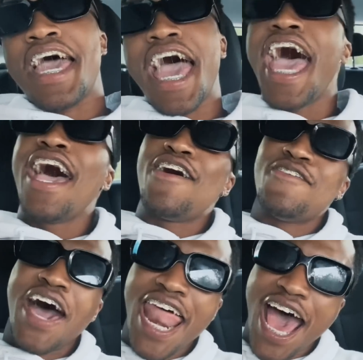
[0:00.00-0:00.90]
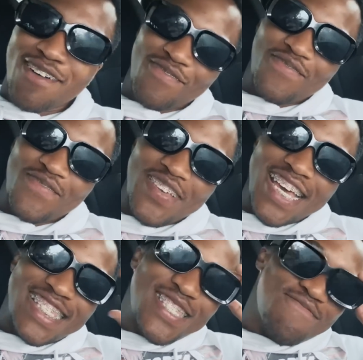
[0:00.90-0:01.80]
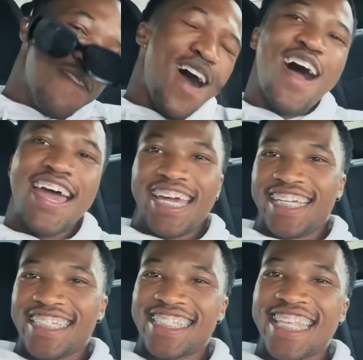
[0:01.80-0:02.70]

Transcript: Oh, what up? It's your boy just